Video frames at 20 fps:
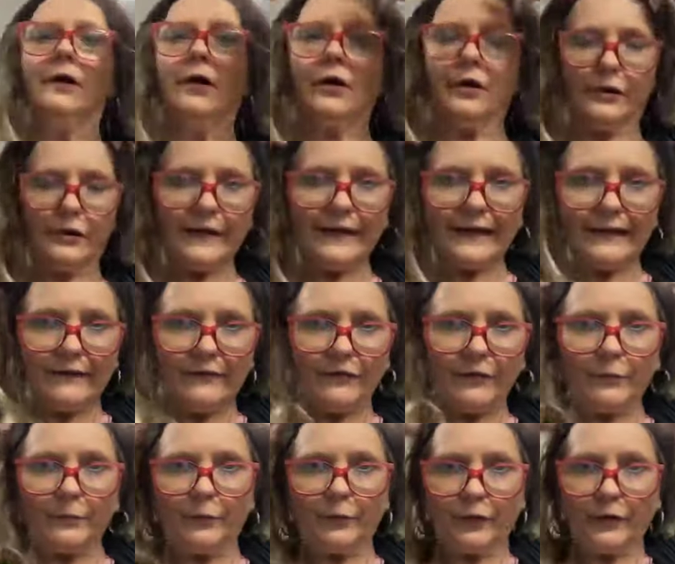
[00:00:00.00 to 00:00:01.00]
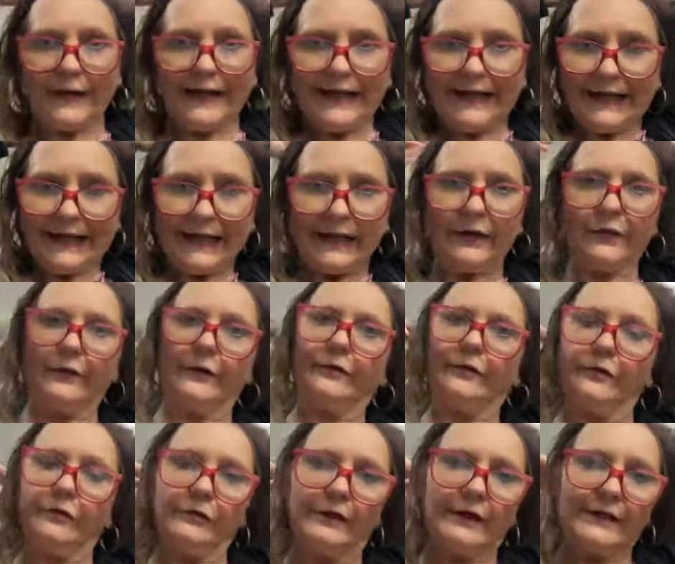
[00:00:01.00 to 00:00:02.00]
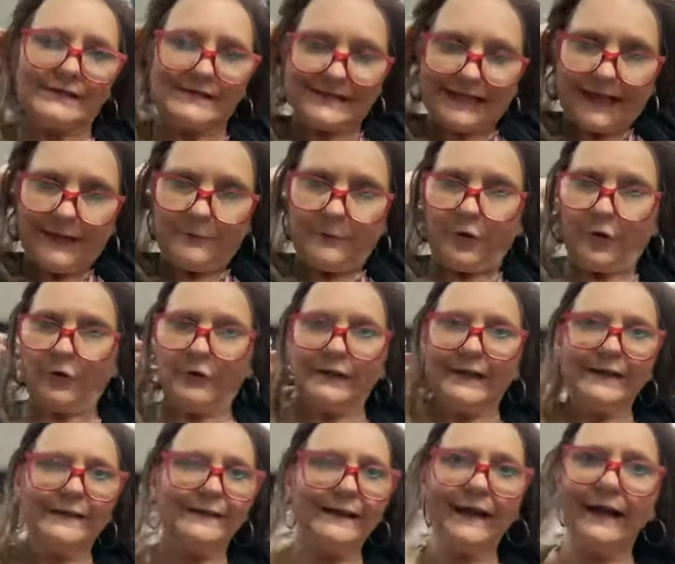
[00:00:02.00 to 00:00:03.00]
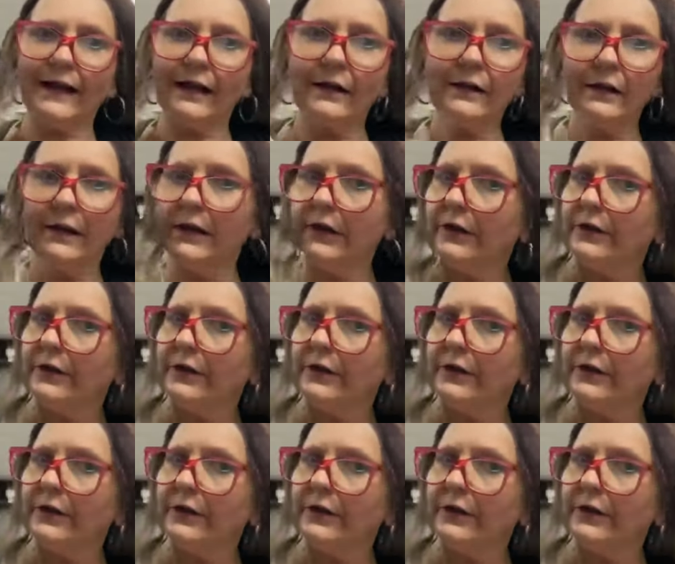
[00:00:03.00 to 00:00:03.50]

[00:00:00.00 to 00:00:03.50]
Or you can even braid it or do a side ponytail.